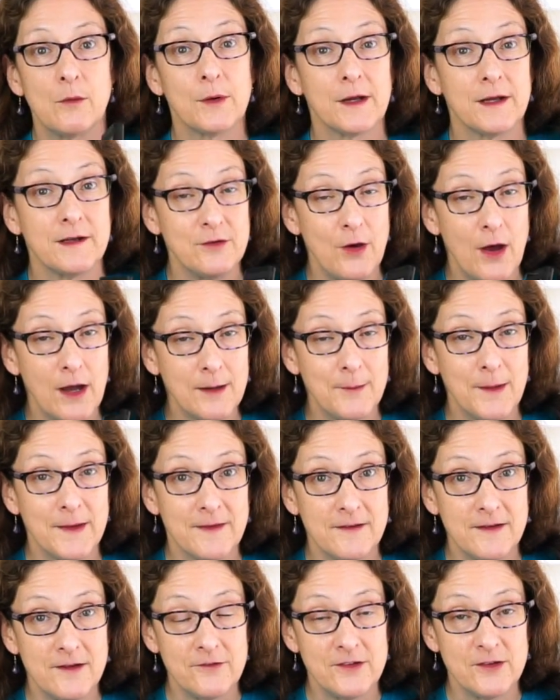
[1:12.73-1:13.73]
We're going to talk
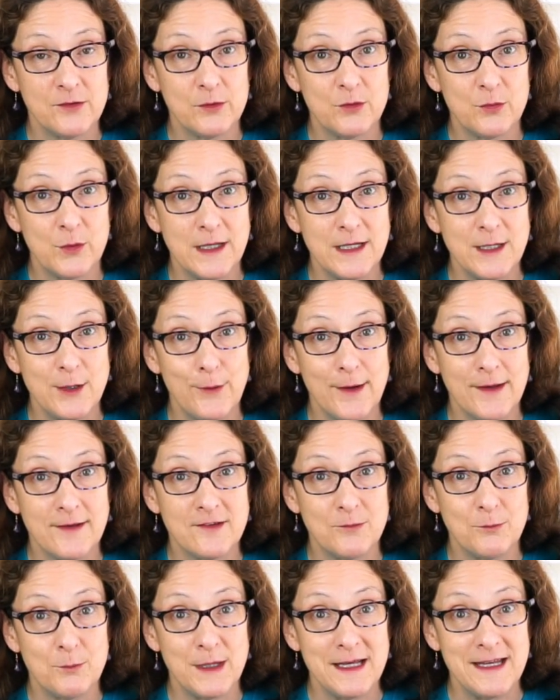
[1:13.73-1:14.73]
about the difference between U
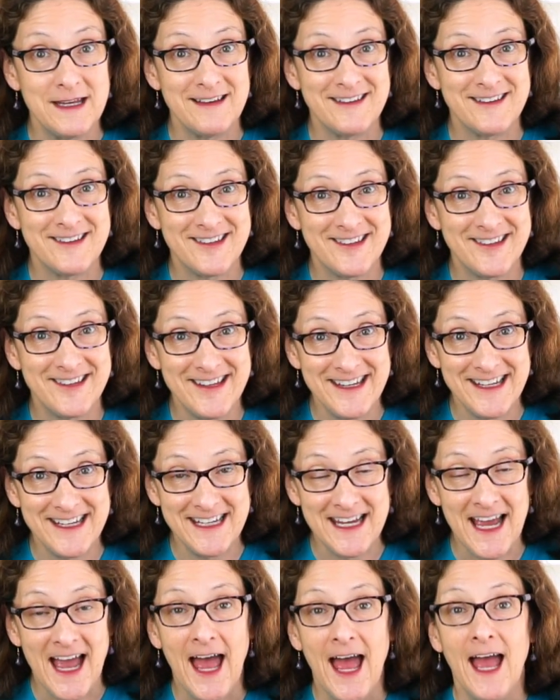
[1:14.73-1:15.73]
S B
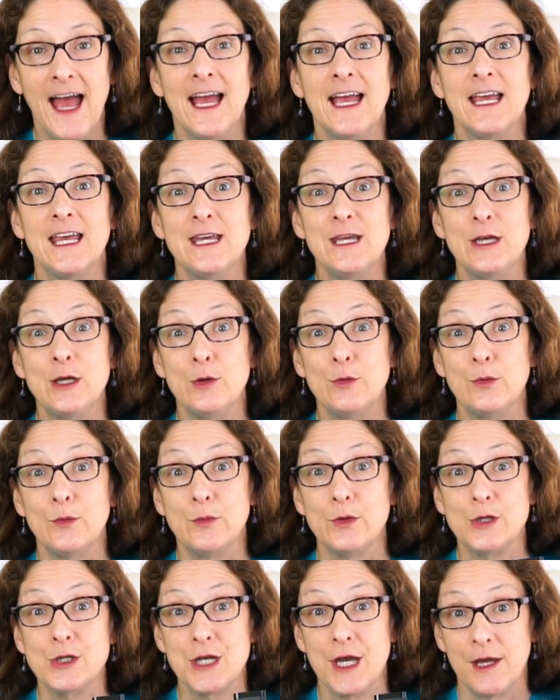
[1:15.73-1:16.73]
C,
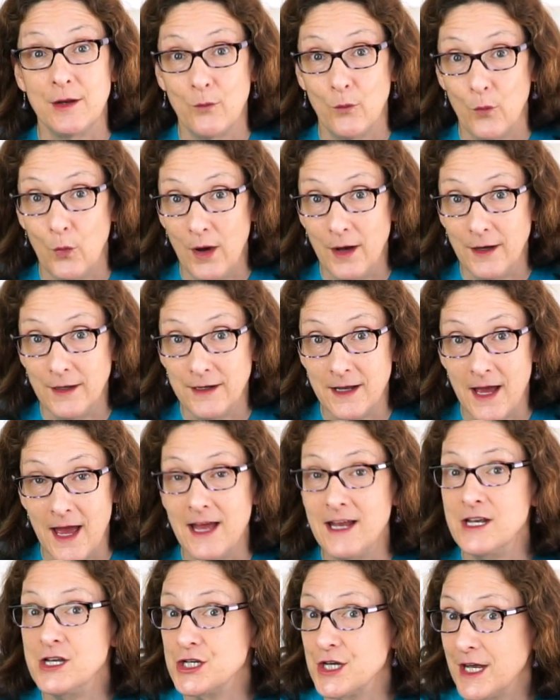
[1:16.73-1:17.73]
U Gen one
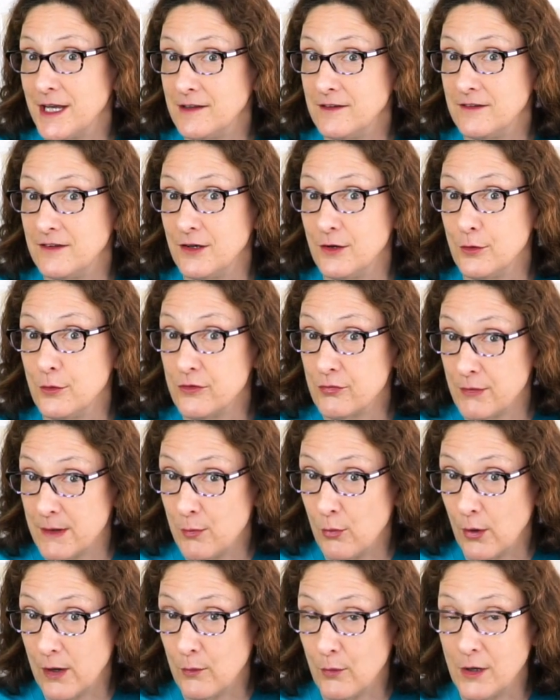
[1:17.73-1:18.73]
and Gen two,
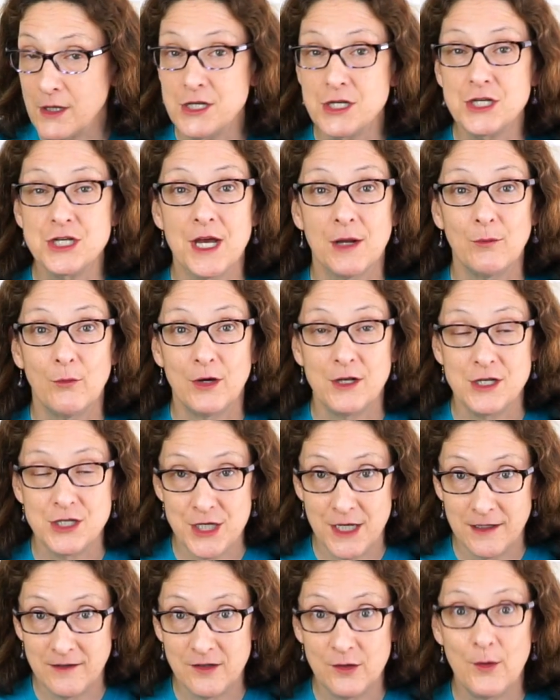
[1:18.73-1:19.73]
three point one, Gen one,
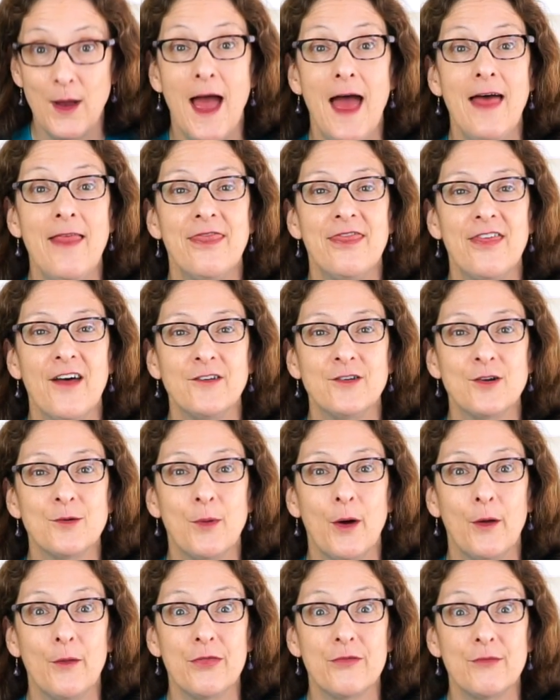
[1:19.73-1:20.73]
Gen two, and
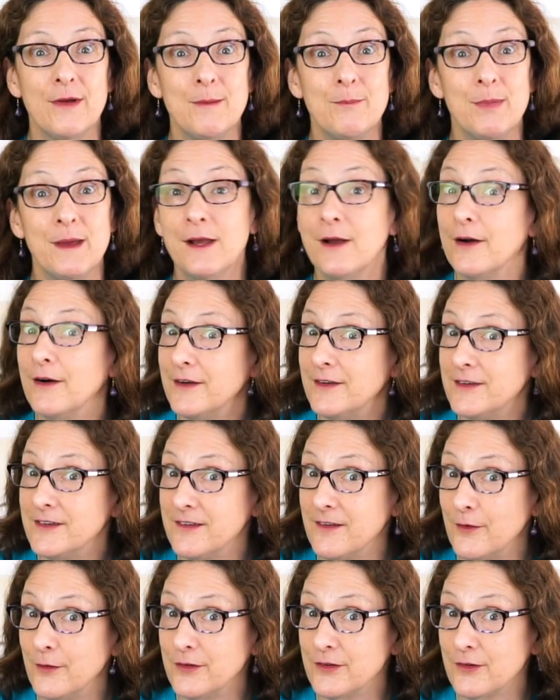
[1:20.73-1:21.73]
Thunderbolt three,
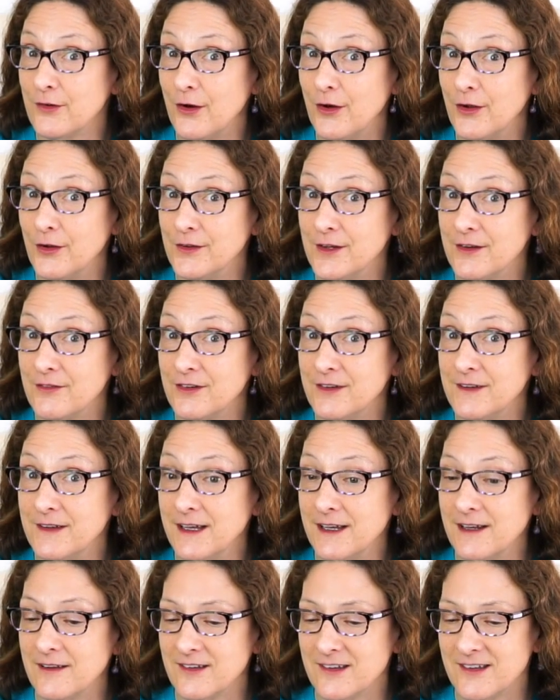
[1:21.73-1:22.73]
because those are all different
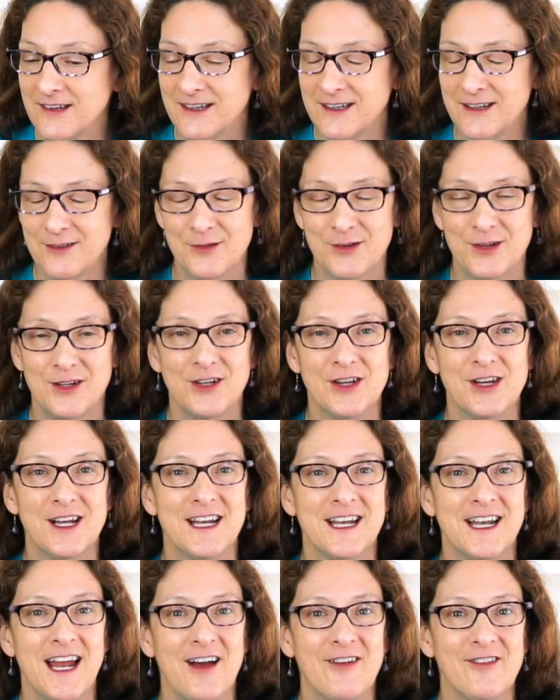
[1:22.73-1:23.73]
things. We're going to look
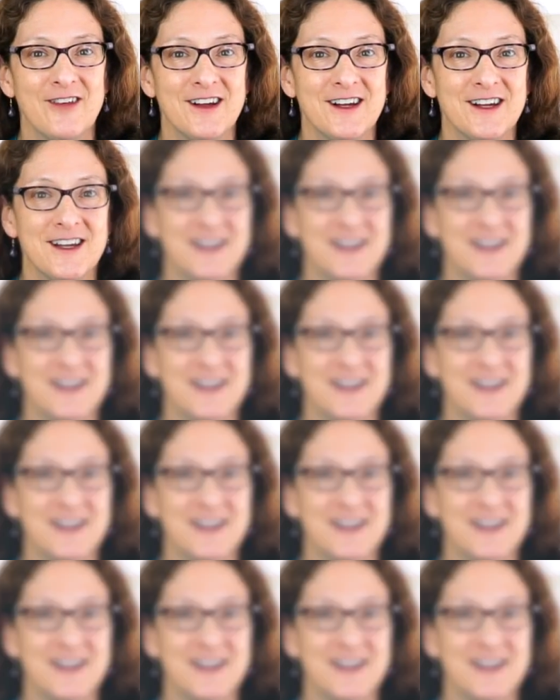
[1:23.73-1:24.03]
at it now.